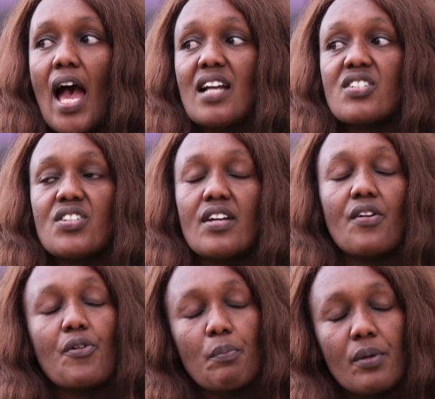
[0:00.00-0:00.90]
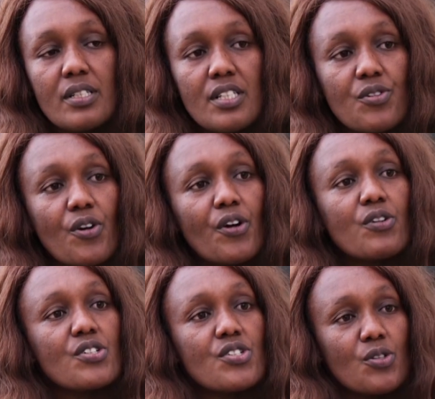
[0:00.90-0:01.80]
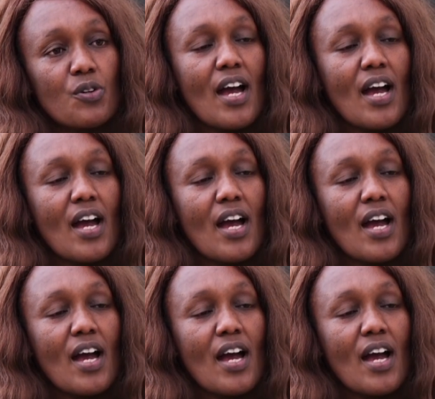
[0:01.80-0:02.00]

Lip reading: and started rebuilding Royal Crystal